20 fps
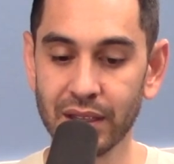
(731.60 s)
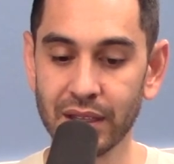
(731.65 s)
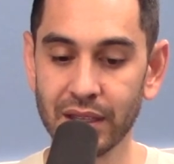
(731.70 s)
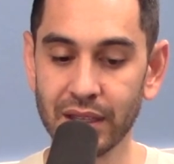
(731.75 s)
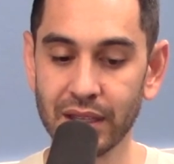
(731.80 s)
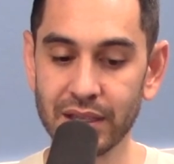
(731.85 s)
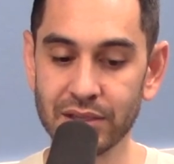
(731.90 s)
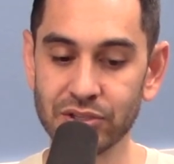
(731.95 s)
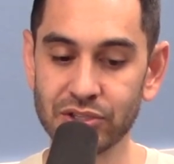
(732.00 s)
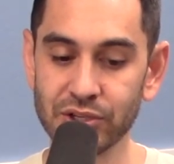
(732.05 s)

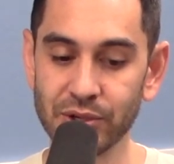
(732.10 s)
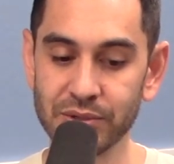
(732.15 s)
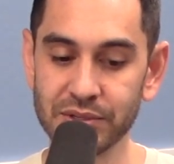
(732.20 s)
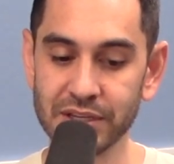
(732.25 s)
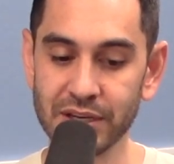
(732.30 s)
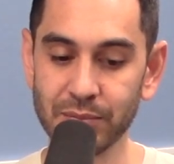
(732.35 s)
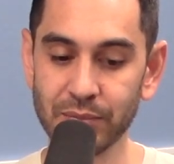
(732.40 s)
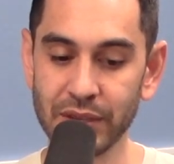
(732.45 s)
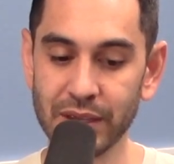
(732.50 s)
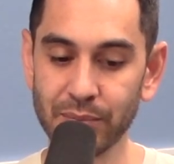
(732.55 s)
He has
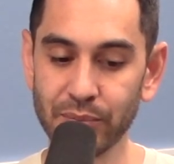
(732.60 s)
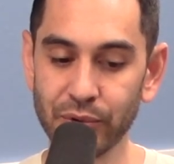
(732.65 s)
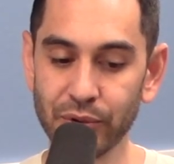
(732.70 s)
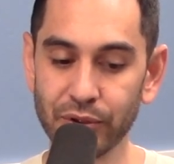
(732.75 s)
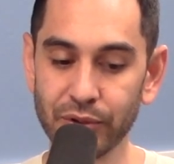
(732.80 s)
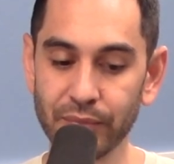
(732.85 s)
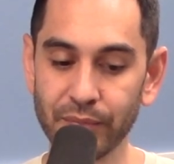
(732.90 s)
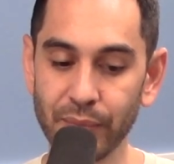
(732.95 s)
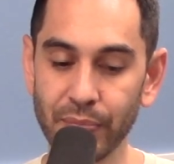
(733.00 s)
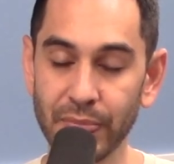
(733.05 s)
chosen a
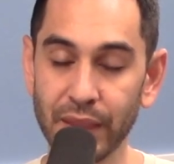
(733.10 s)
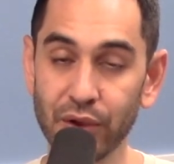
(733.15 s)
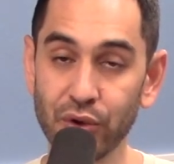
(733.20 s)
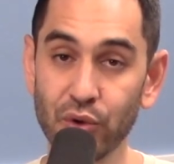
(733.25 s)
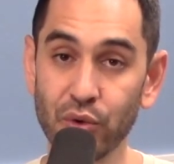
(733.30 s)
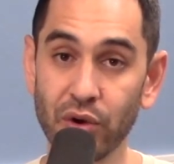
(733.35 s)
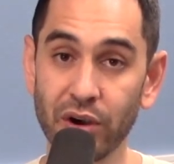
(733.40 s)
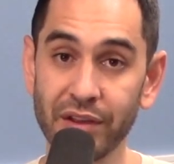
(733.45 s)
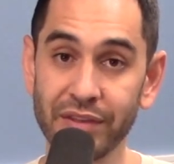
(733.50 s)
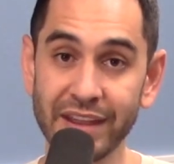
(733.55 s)
people
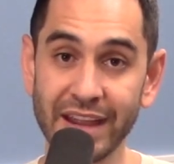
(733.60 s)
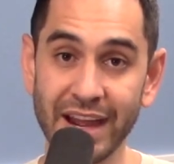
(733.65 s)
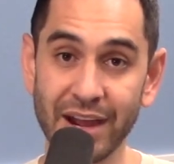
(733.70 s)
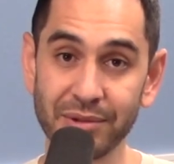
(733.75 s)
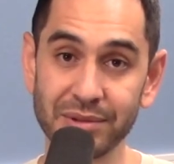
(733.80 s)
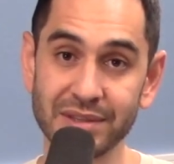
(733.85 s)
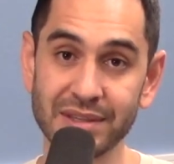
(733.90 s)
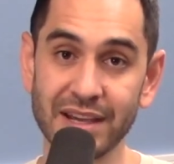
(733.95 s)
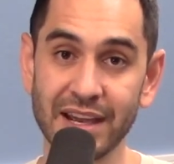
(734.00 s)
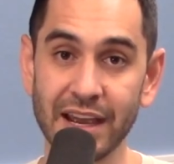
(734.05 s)
who are on the
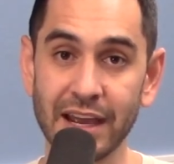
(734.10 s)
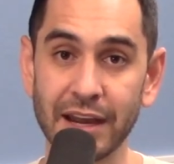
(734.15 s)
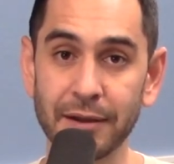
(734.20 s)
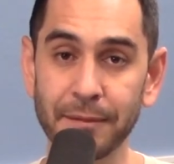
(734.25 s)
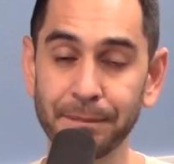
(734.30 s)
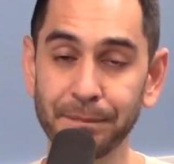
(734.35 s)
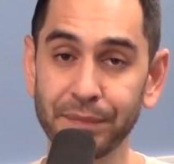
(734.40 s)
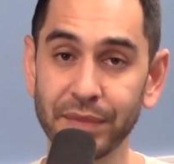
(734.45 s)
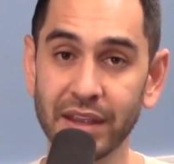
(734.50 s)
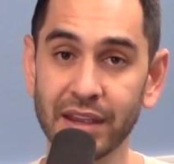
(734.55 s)
outside.
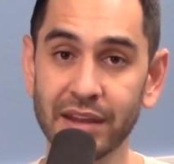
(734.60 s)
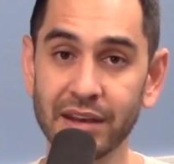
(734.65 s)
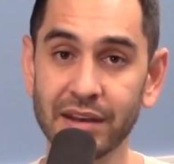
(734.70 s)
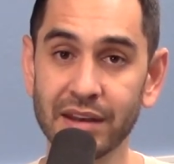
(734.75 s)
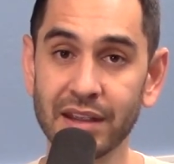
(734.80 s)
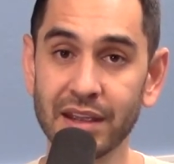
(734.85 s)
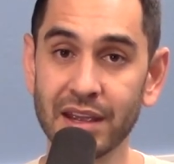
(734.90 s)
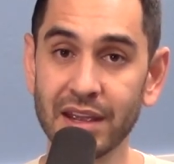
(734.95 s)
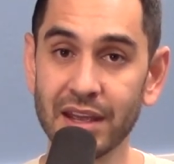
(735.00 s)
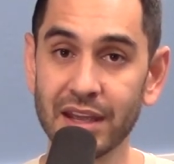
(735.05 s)

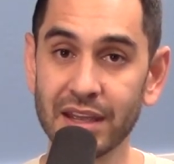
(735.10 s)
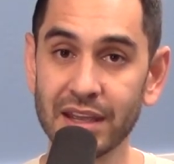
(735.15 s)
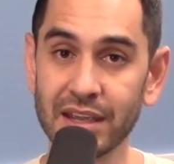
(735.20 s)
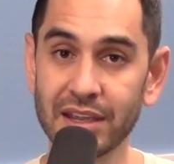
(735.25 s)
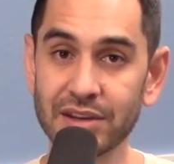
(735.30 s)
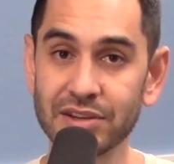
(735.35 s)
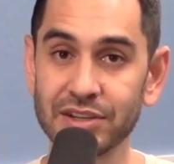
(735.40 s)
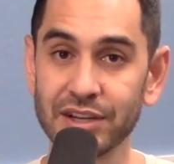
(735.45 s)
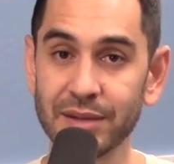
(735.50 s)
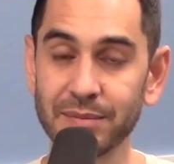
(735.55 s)
In
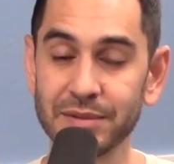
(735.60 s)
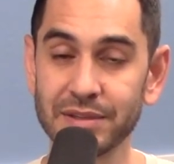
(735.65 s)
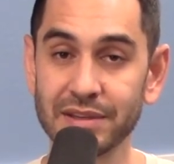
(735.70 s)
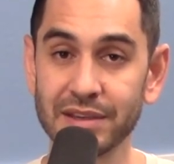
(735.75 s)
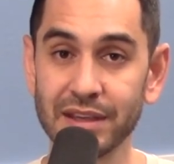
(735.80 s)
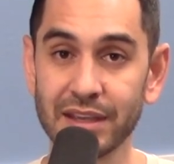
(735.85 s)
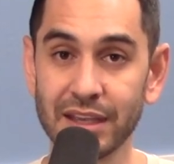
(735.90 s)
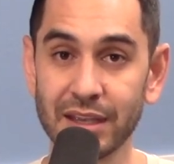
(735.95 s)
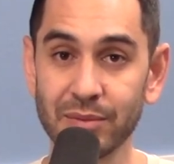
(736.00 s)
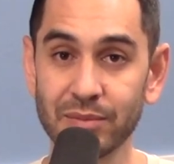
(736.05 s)
Egypt,
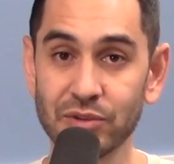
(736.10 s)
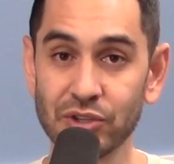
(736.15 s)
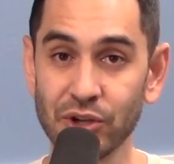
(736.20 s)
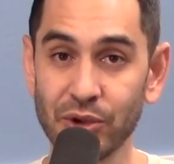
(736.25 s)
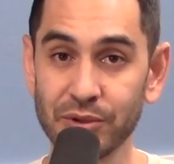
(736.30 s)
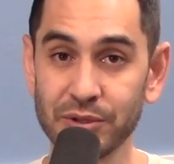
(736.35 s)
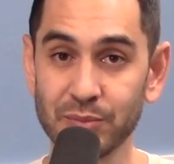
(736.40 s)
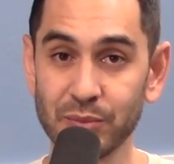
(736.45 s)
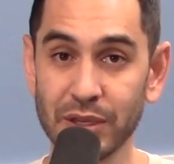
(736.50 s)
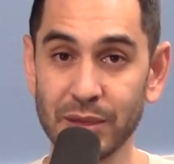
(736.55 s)
he
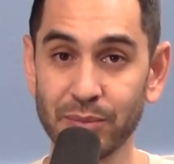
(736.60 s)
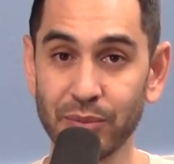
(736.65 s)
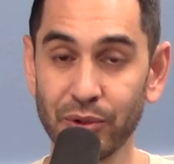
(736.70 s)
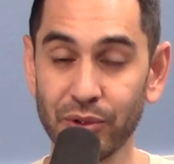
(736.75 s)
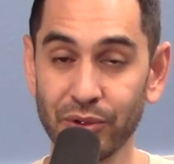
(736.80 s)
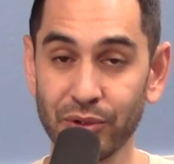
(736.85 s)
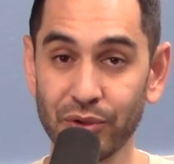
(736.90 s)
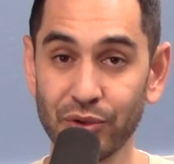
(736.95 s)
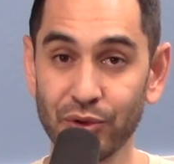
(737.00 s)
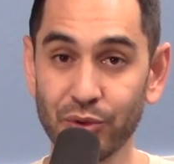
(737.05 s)
chose
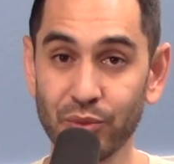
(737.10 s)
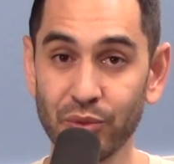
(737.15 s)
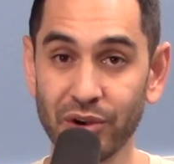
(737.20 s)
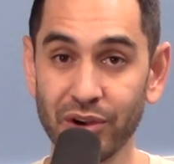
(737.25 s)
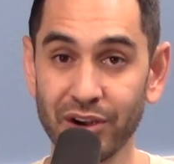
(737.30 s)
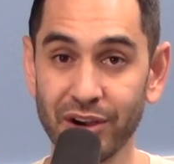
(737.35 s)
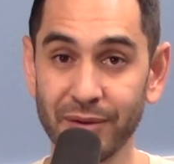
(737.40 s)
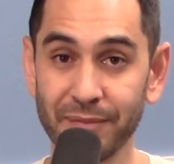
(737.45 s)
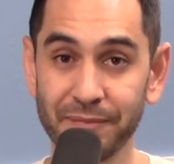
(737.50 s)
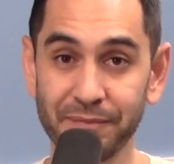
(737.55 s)
people who
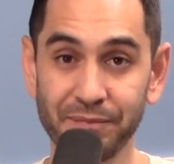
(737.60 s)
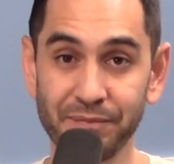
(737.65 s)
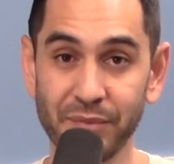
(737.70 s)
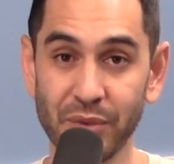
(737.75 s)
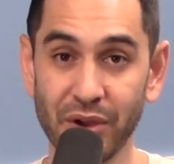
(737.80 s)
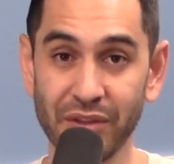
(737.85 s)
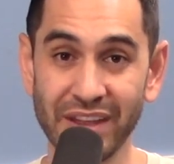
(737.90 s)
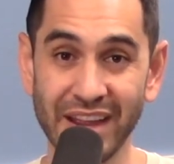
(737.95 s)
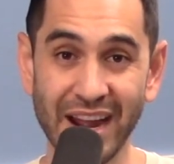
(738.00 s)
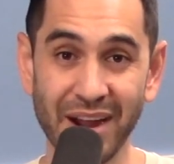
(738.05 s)
were
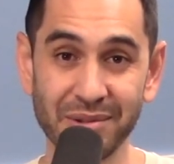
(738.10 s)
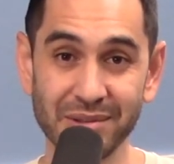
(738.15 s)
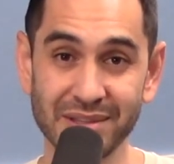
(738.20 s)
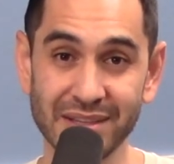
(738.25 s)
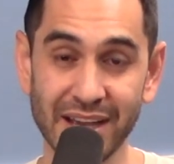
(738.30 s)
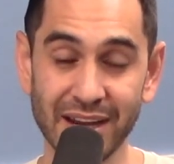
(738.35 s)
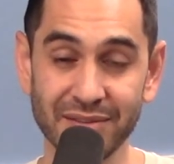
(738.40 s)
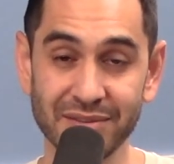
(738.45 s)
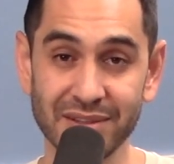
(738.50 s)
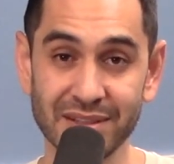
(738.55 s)
on the
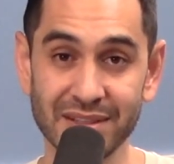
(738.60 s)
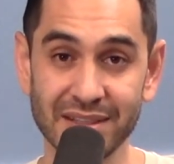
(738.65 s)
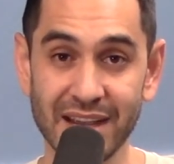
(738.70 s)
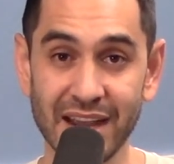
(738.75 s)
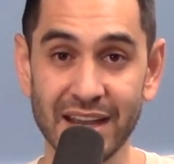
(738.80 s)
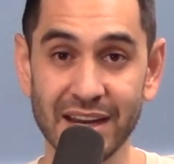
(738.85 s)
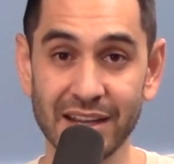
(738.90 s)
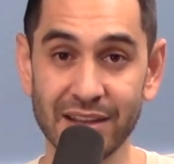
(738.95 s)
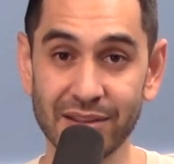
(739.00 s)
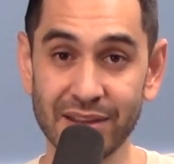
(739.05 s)
outside of
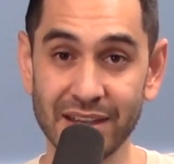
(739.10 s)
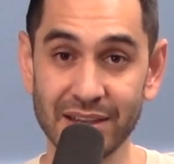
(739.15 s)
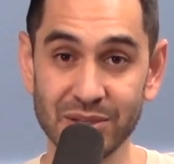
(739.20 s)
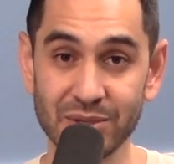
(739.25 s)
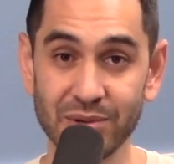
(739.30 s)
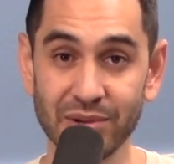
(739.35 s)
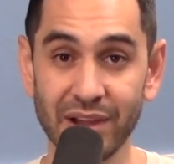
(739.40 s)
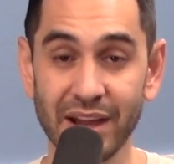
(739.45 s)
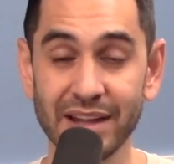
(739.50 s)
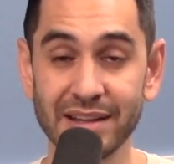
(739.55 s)
society, the
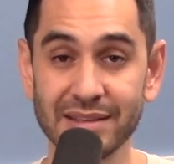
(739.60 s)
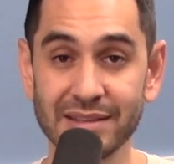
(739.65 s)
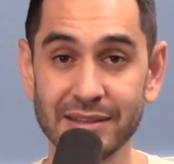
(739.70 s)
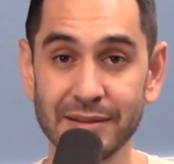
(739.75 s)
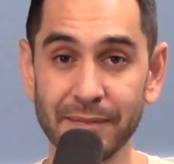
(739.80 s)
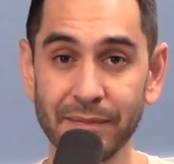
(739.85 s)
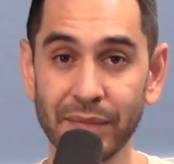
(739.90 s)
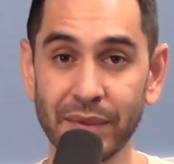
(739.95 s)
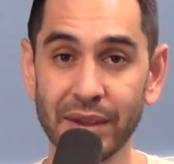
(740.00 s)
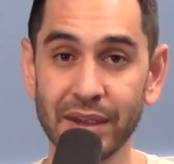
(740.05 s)

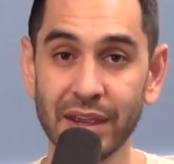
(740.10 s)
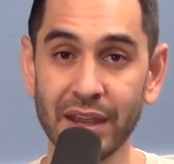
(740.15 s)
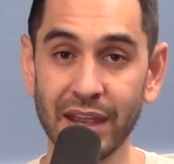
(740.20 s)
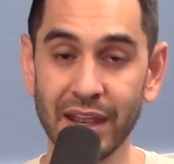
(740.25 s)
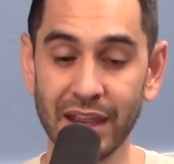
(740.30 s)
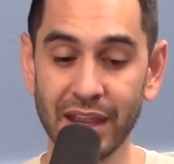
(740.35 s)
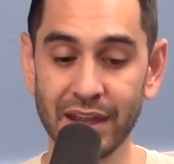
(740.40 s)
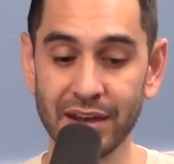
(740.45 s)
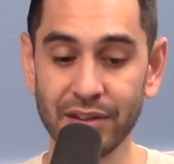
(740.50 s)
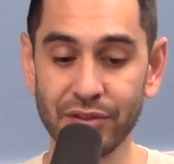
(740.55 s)
Israelites.
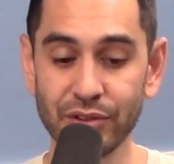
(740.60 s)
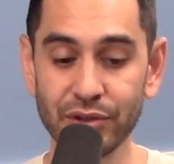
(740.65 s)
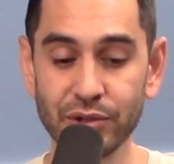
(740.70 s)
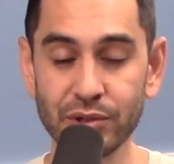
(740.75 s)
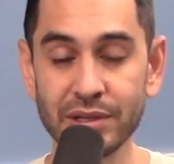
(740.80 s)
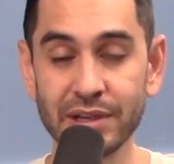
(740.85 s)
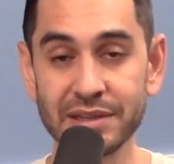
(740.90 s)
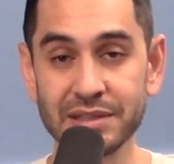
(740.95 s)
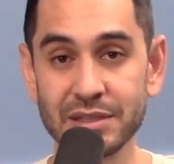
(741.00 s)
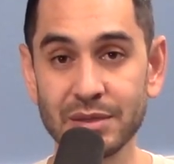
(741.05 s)
And in the New
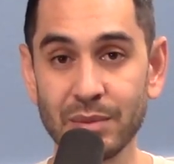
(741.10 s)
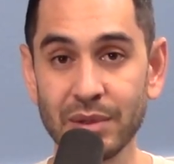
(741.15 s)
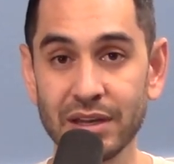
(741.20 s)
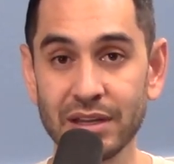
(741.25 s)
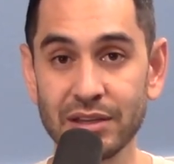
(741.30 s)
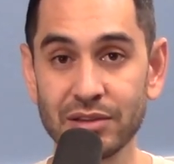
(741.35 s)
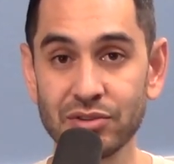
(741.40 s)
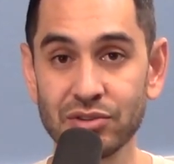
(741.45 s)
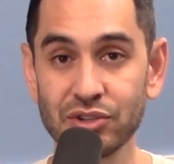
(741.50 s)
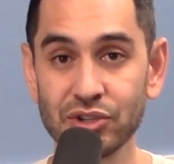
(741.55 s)
Testament,
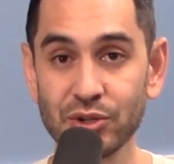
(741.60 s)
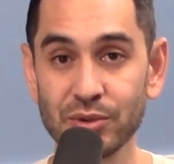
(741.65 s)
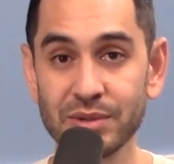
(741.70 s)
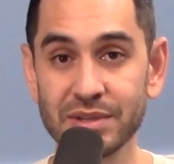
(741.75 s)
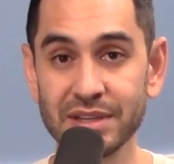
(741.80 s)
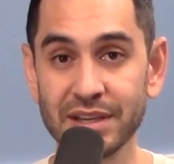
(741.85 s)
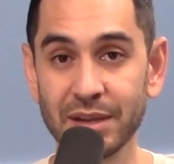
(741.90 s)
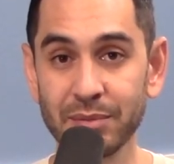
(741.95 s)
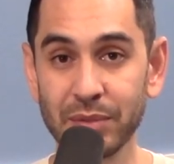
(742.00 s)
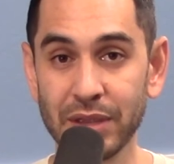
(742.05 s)
he's
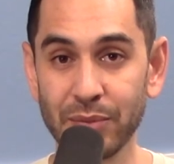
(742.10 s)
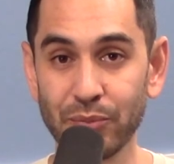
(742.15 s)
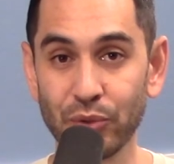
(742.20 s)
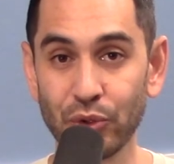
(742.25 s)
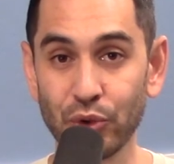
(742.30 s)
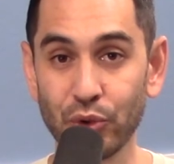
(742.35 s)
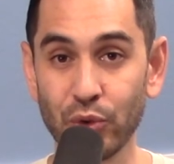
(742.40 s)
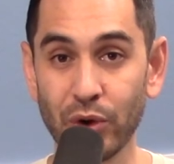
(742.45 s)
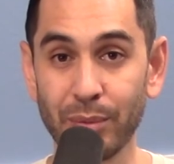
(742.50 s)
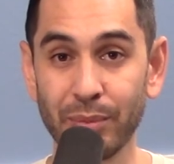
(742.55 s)
choosing
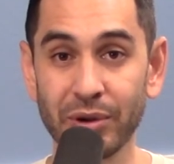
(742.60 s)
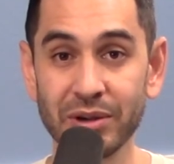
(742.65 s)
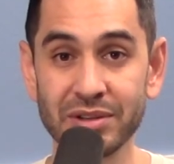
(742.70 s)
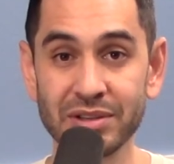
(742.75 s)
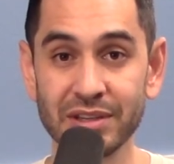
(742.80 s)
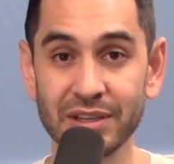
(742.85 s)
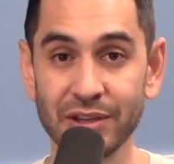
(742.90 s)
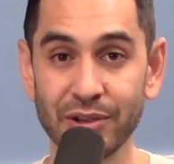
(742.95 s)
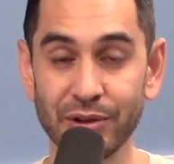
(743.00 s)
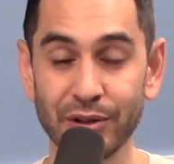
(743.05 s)
people who are
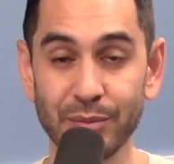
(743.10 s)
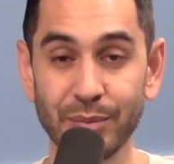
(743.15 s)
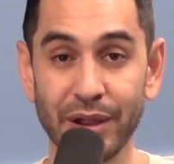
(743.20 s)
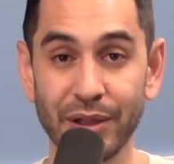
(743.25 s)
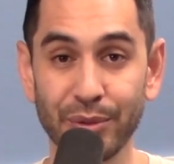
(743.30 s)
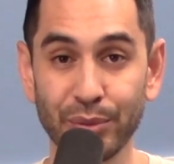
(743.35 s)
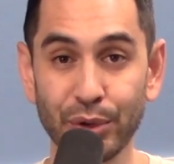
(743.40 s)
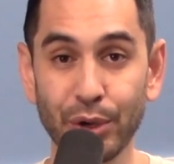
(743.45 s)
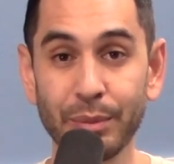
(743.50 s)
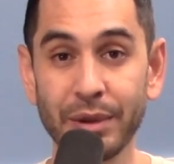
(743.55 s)
persecuted by
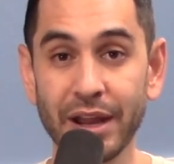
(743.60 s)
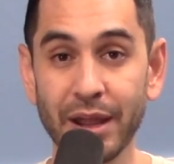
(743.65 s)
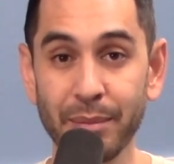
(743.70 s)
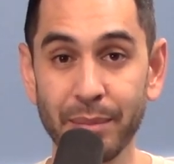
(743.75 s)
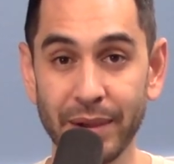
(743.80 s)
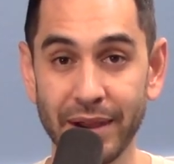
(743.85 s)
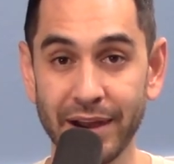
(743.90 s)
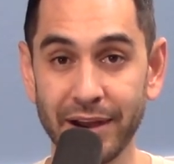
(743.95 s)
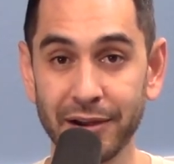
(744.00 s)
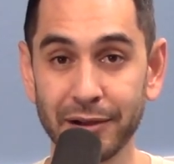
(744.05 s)
the Roman
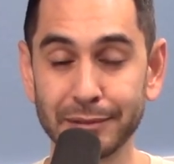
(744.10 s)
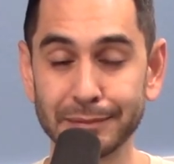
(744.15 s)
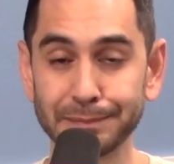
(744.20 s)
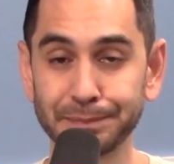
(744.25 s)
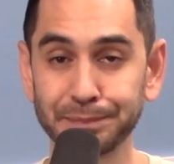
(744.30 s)
Empire.